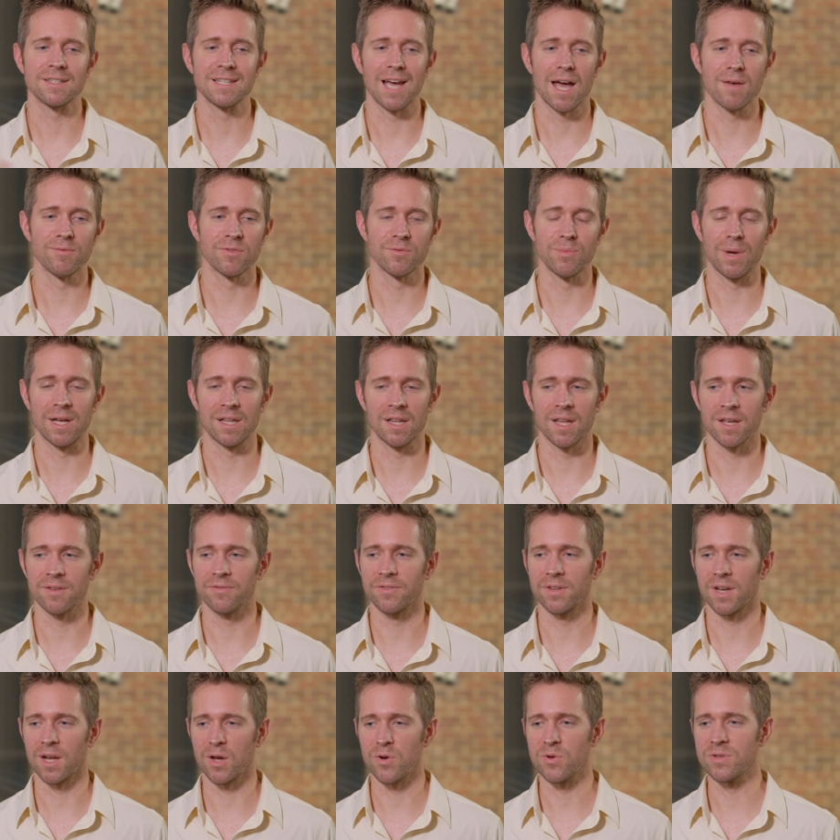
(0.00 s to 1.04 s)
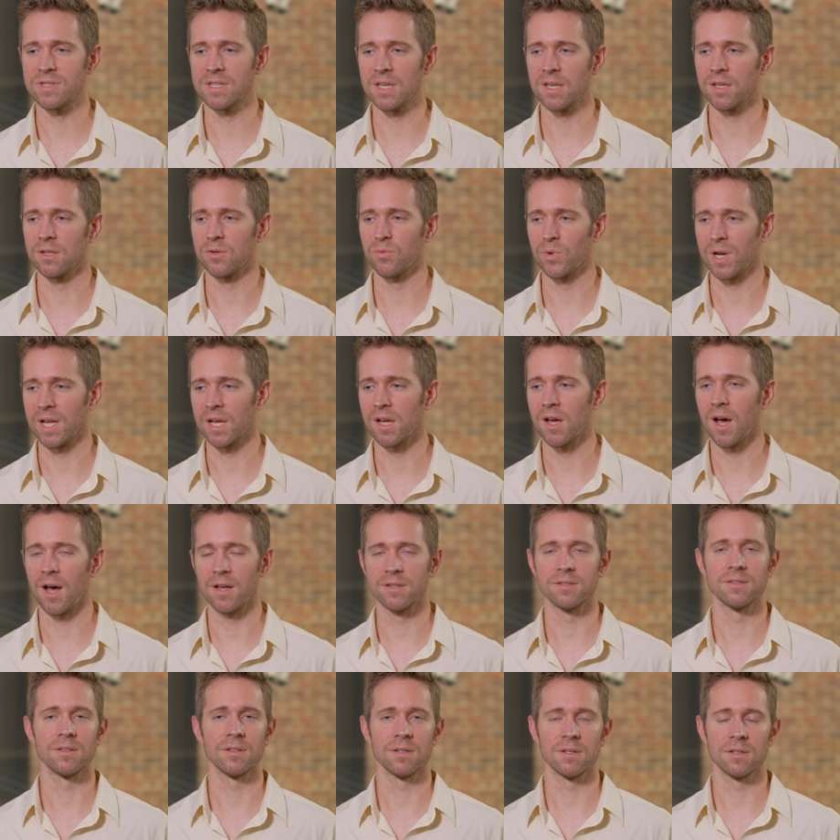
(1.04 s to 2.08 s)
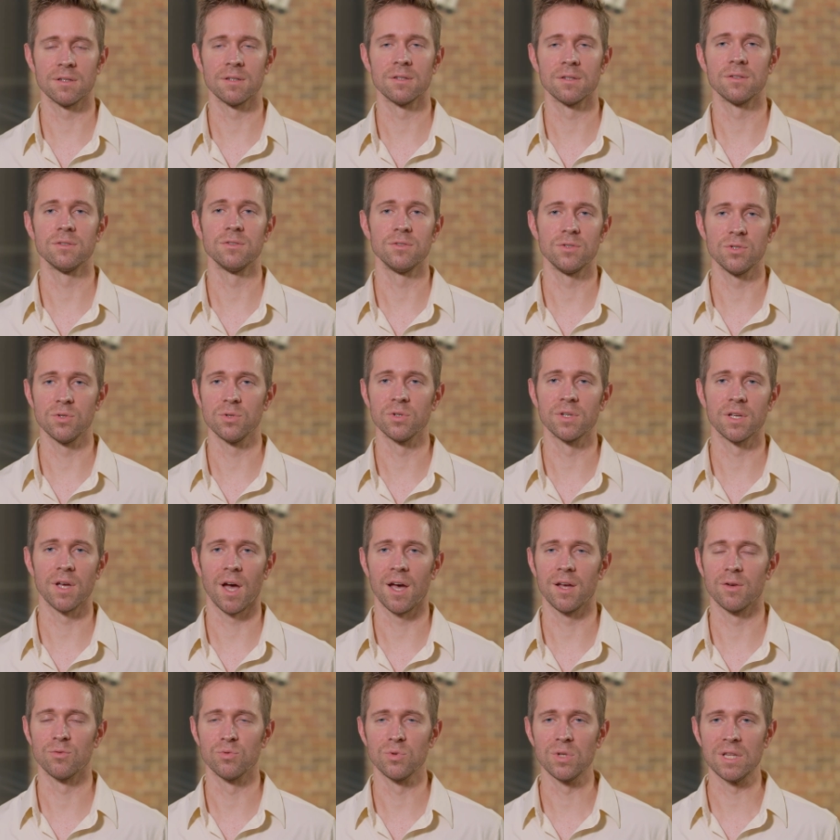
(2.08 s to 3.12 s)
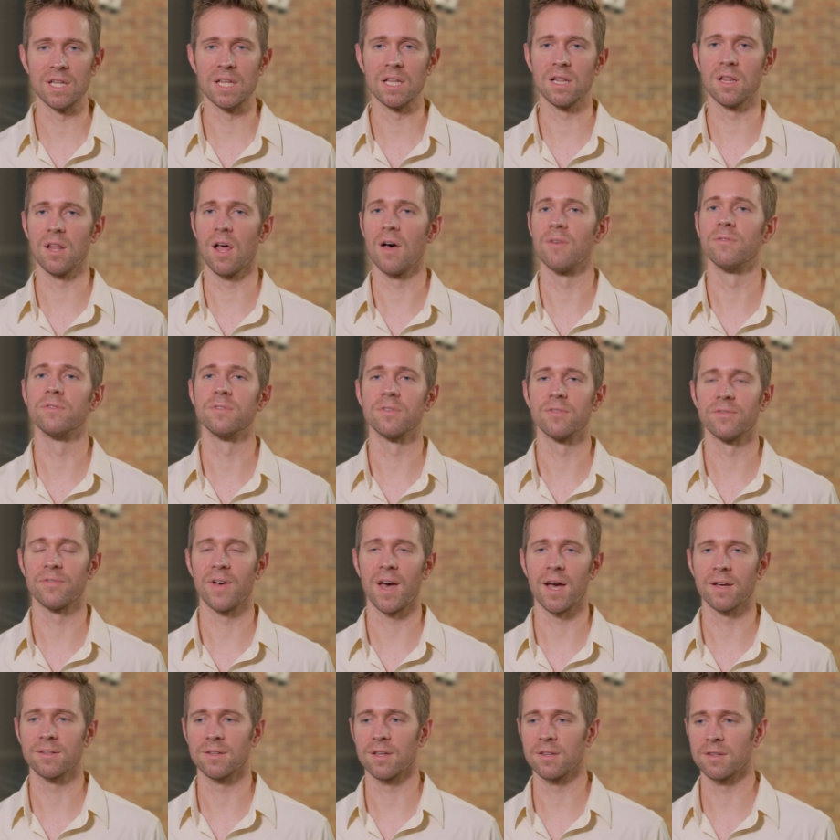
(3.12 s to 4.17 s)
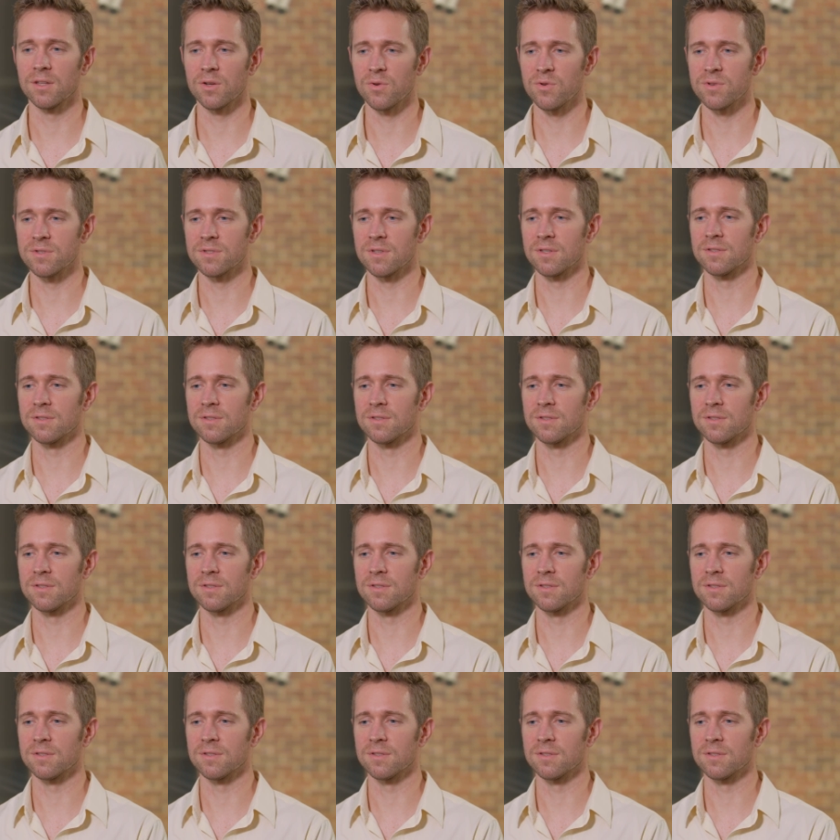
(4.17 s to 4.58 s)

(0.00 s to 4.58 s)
the time in my life that I was in when I got to Duke, I really loved the fact that there was